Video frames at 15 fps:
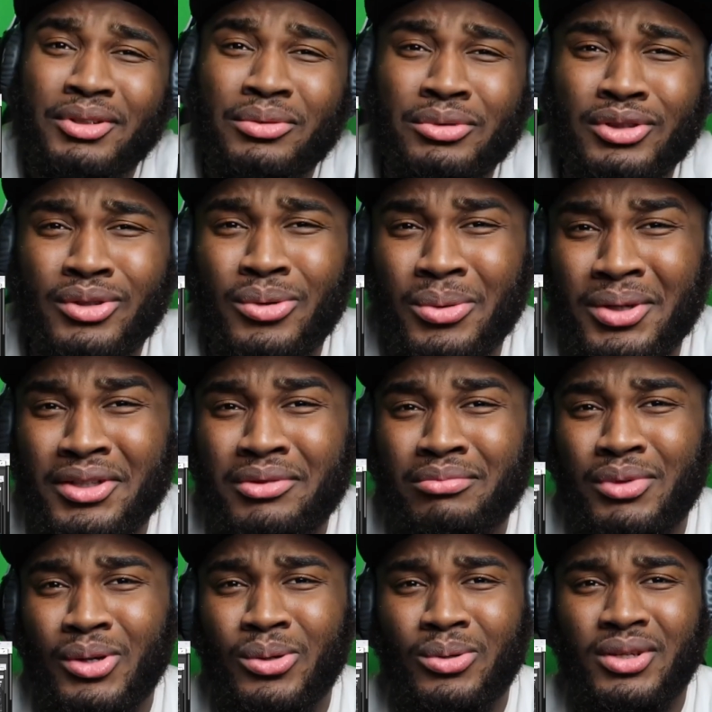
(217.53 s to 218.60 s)
the recording,
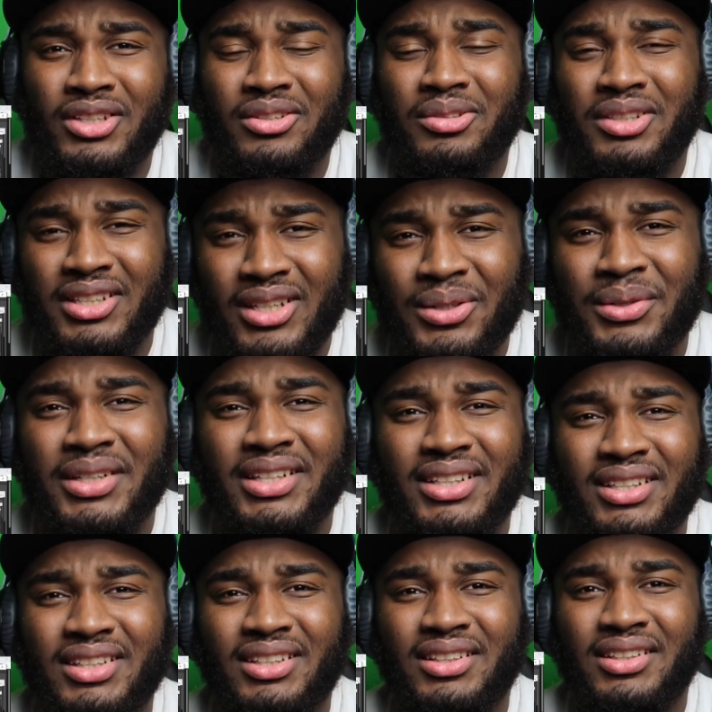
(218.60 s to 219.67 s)
bro. Is you
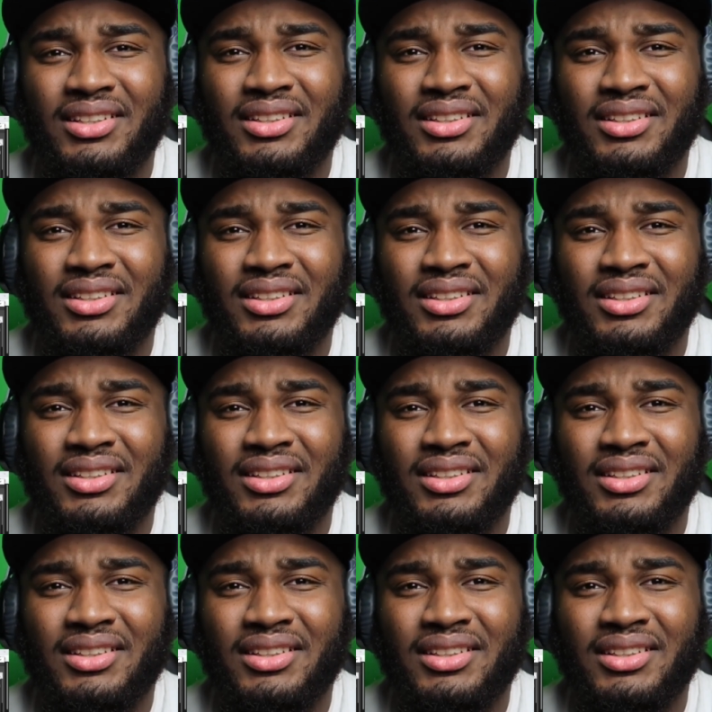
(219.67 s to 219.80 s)
serious?